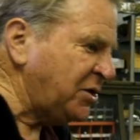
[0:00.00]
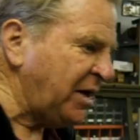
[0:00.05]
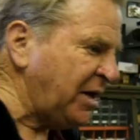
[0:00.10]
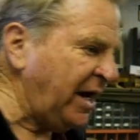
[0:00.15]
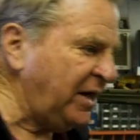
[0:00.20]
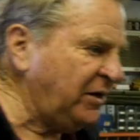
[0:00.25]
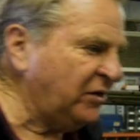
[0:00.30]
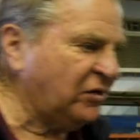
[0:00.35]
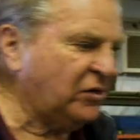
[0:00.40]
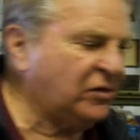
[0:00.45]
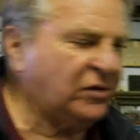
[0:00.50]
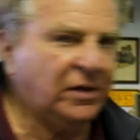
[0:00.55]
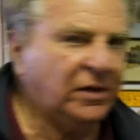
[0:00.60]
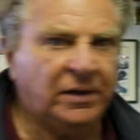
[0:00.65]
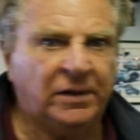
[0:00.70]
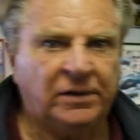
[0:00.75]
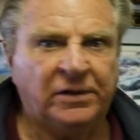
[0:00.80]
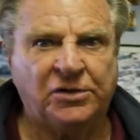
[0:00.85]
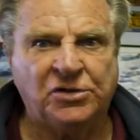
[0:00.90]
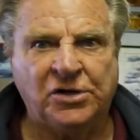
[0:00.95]
changes
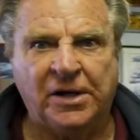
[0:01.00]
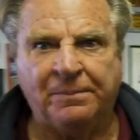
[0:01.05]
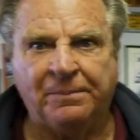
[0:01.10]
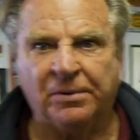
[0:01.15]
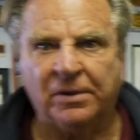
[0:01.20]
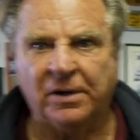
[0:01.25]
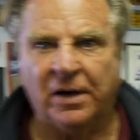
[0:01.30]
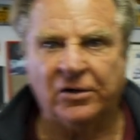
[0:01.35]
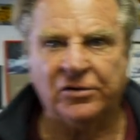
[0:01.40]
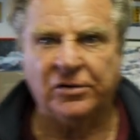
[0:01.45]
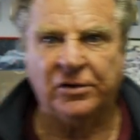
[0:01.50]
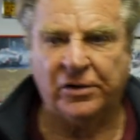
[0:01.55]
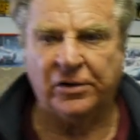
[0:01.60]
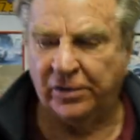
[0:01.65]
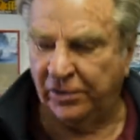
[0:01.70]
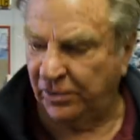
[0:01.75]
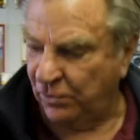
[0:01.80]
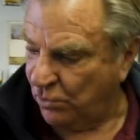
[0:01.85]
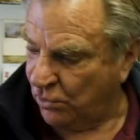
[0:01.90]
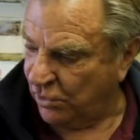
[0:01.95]
in the Jeep production
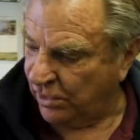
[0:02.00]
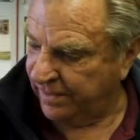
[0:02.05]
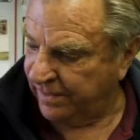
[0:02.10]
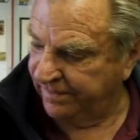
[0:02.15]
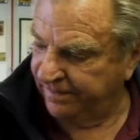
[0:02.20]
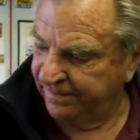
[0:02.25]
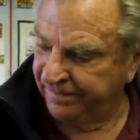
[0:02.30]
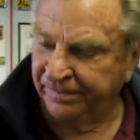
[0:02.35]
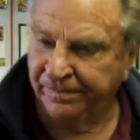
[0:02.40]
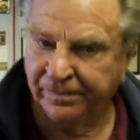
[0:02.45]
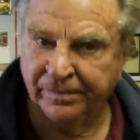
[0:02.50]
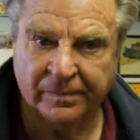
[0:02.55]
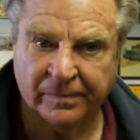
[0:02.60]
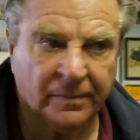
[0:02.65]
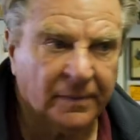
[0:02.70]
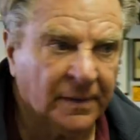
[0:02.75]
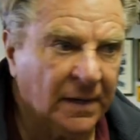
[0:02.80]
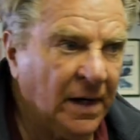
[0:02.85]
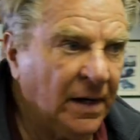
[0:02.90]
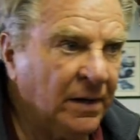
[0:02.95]
during the war.
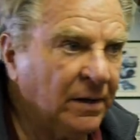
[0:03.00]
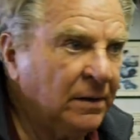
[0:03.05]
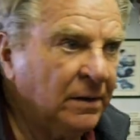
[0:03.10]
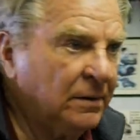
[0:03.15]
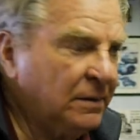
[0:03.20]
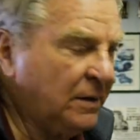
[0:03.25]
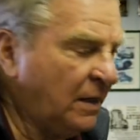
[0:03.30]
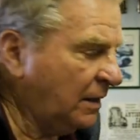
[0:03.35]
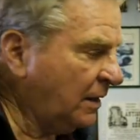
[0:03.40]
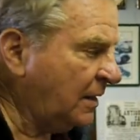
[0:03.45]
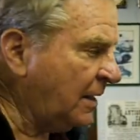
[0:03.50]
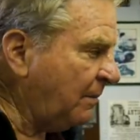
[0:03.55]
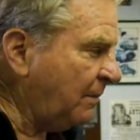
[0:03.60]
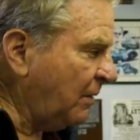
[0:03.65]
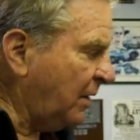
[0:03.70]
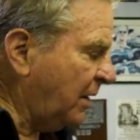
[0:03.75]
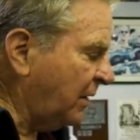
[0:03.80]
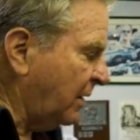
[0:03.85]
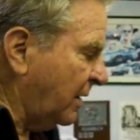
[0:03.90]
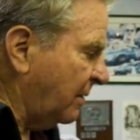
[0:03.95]
Yeah, that's,
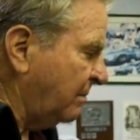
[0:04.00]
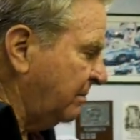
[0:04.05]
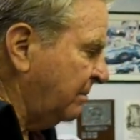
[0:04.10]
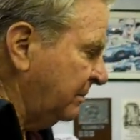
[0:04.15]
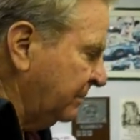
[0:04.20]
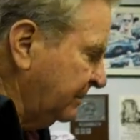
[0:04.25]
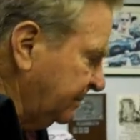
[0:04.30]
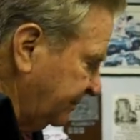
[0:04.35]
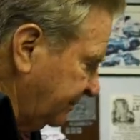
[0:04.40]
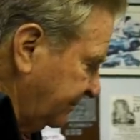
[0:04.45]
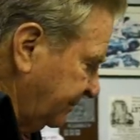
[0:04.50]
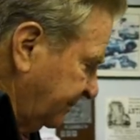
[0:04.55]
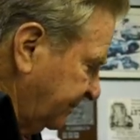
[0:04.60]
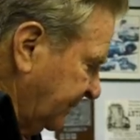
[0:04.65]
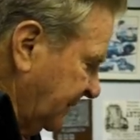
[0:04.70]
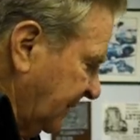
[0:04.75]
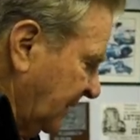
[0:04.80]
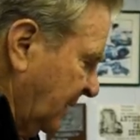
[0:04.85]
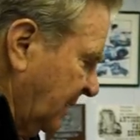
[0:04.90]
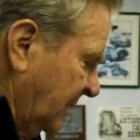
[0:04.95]
that's something I would have never picked
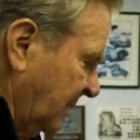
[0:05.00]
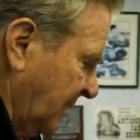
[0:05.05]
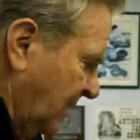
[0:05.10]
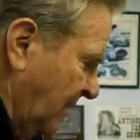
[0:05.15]
up on. A